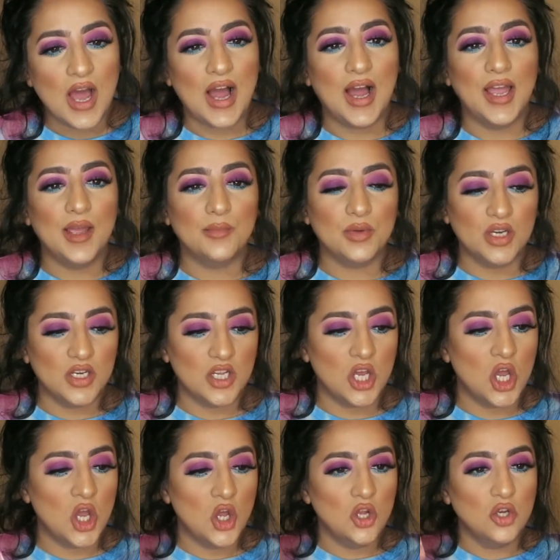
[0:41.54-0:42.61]
i am
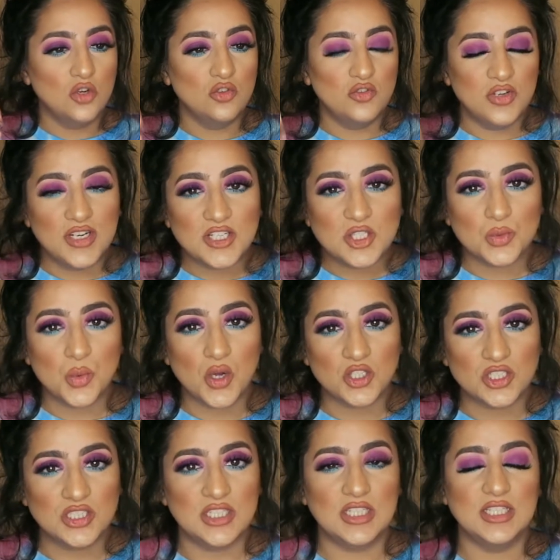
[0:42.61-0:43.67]
gonna
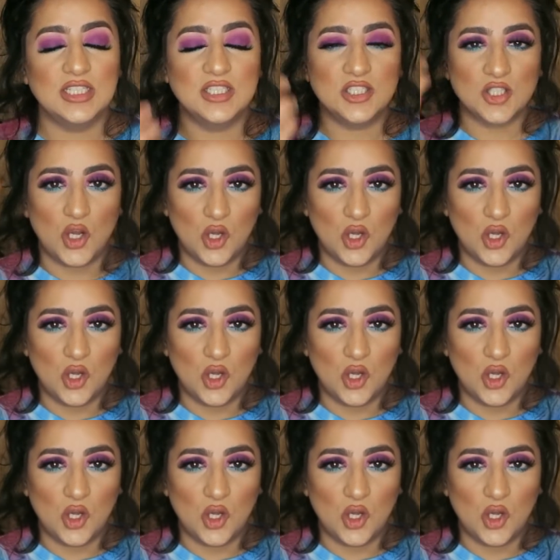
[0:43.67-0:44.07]
re-swatch these